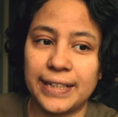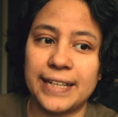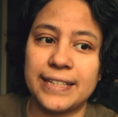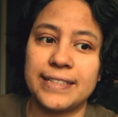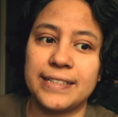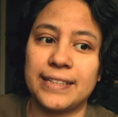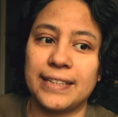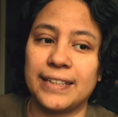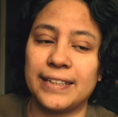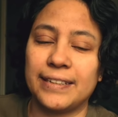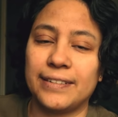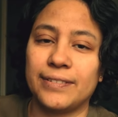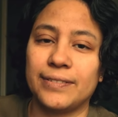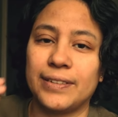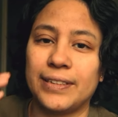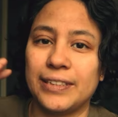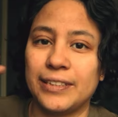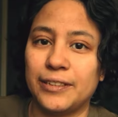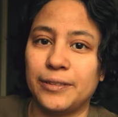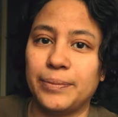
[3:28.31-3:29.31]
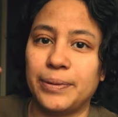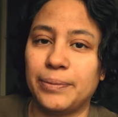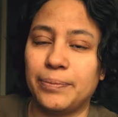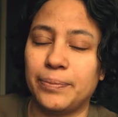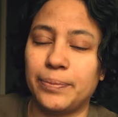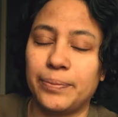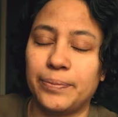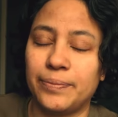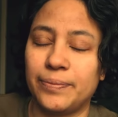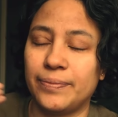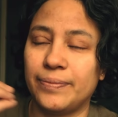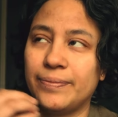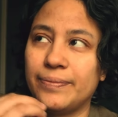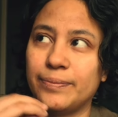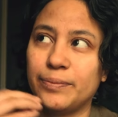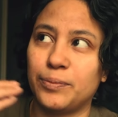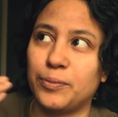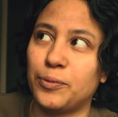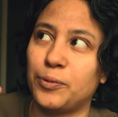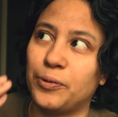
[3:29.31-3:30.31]
That's like a little bit
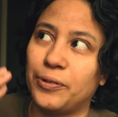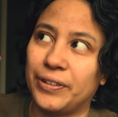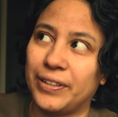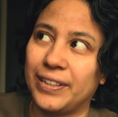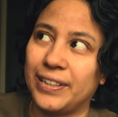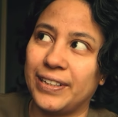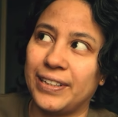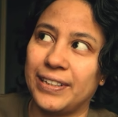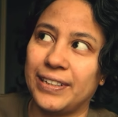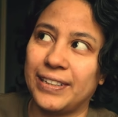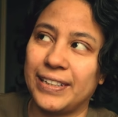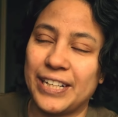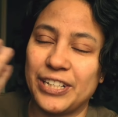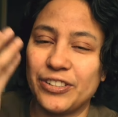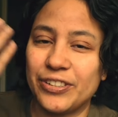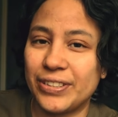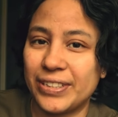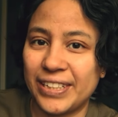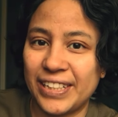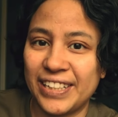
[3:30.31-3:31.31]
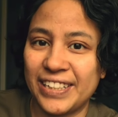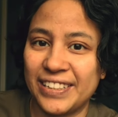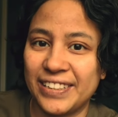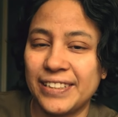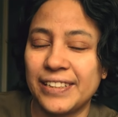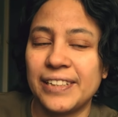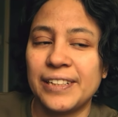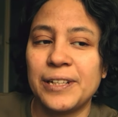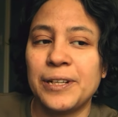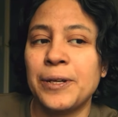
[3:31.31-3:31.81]
more interesting